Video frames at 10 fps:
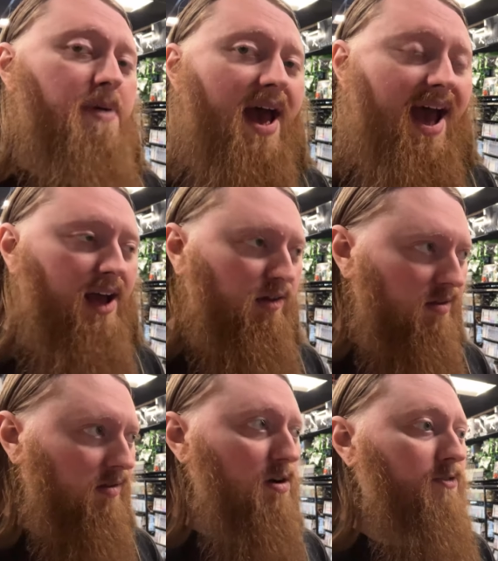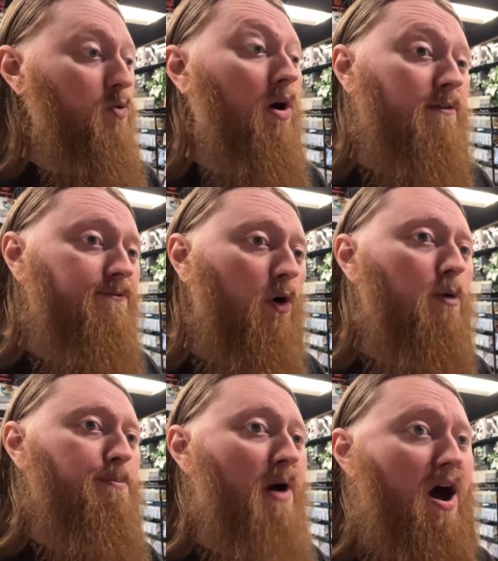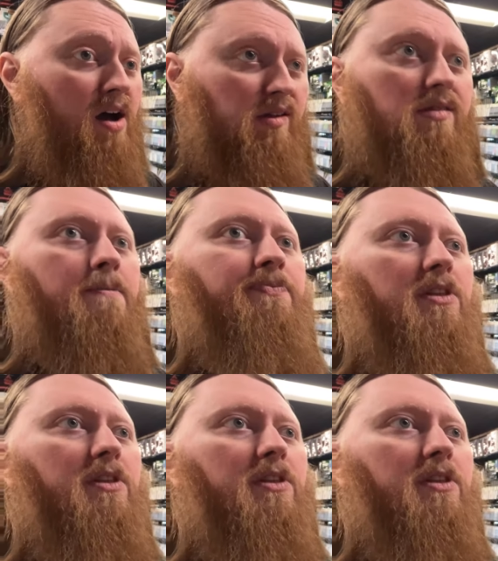packs. So if you want a full box,